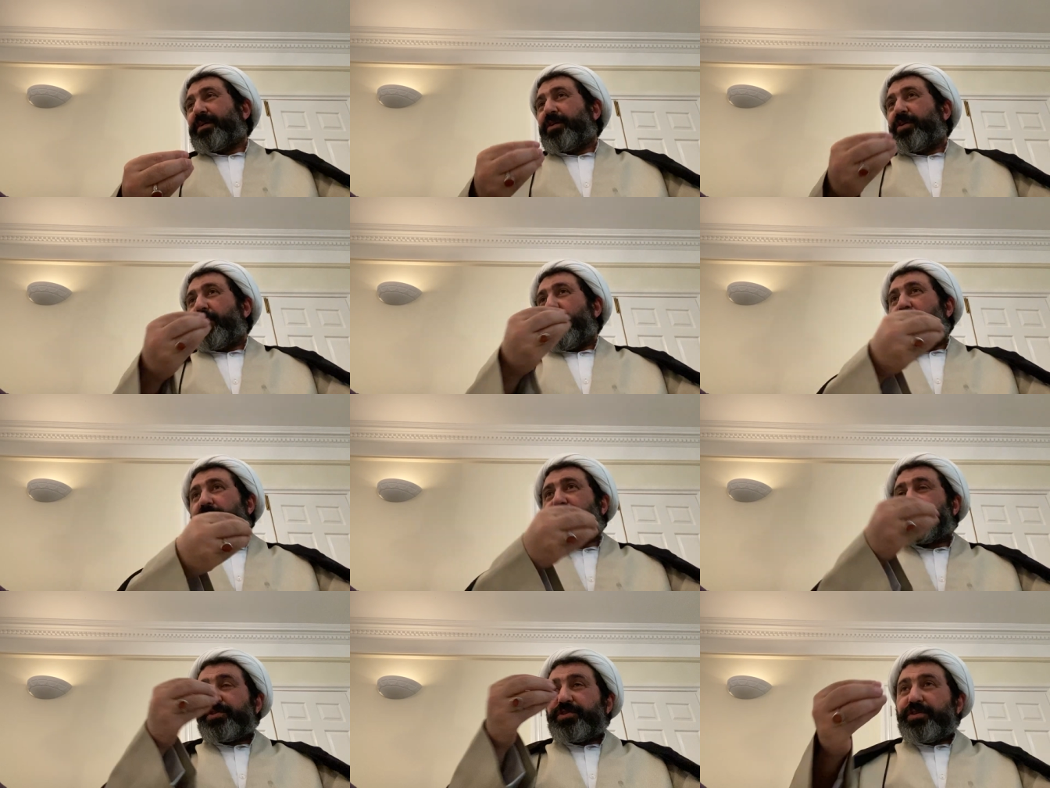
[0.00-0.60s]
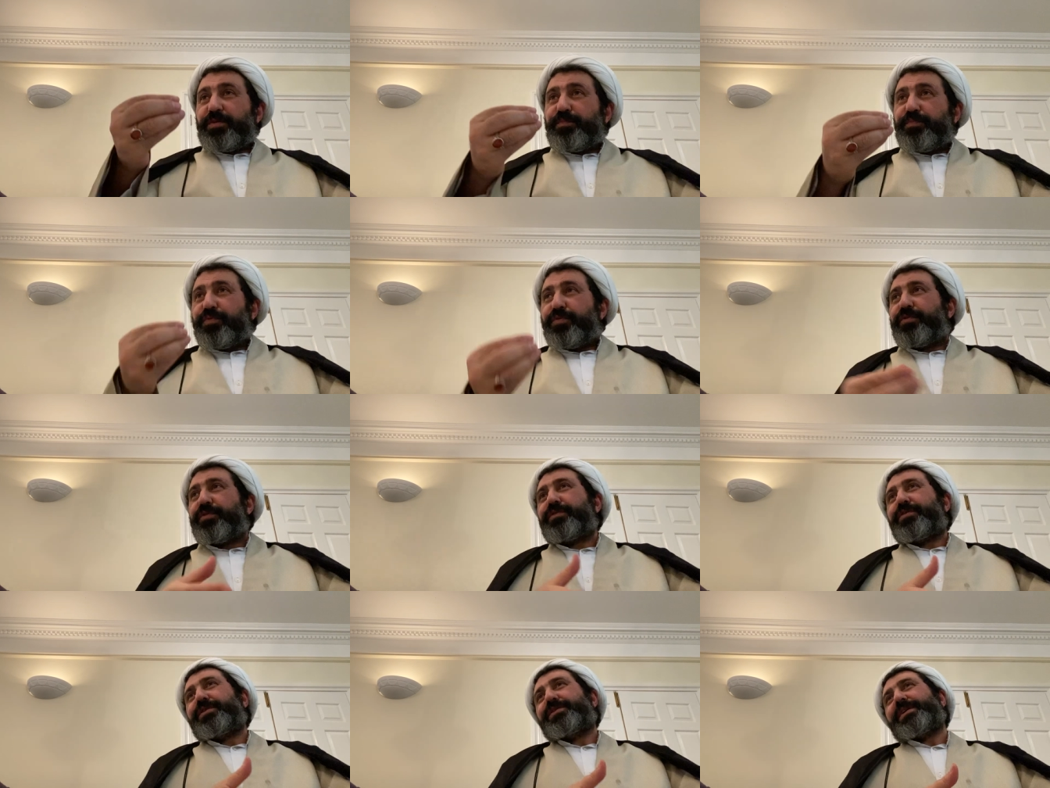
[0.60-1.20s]
God's
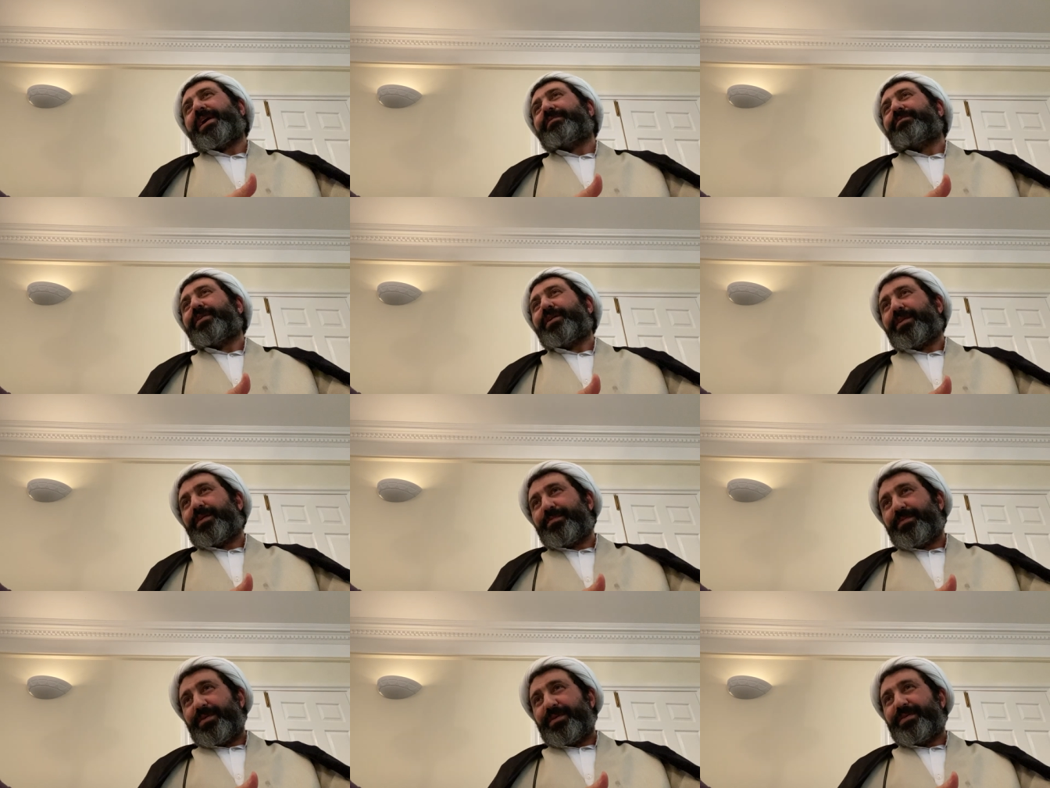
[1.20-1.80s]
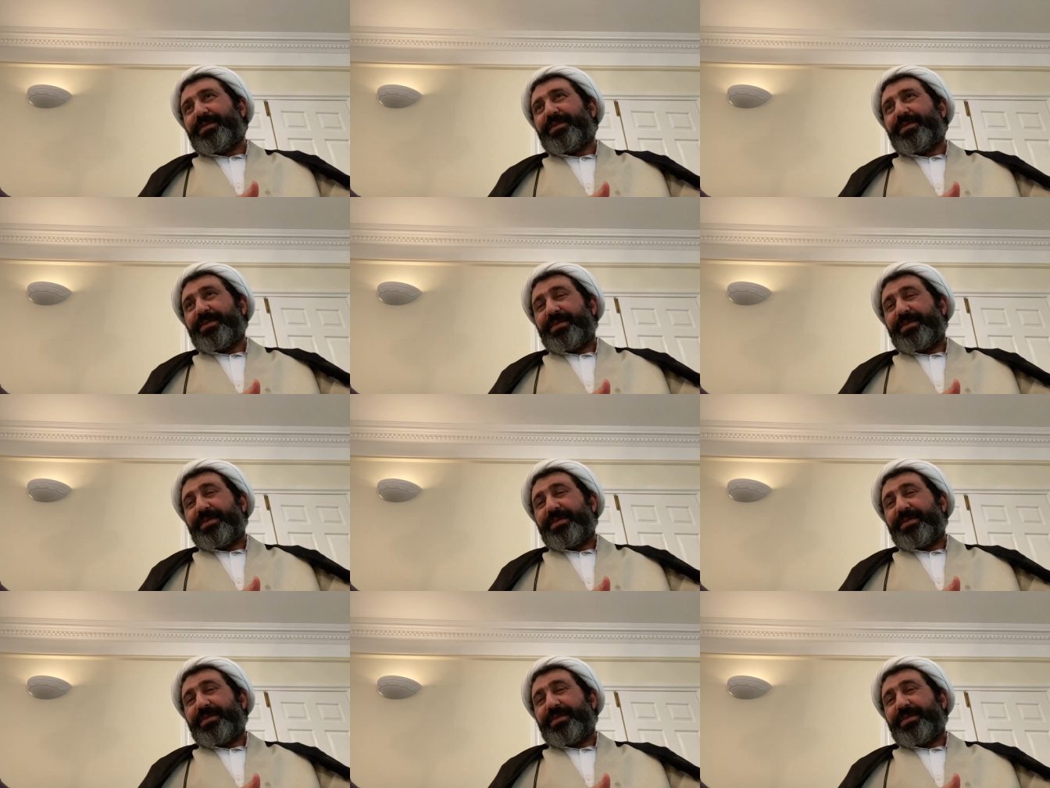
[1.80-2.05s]
support is available.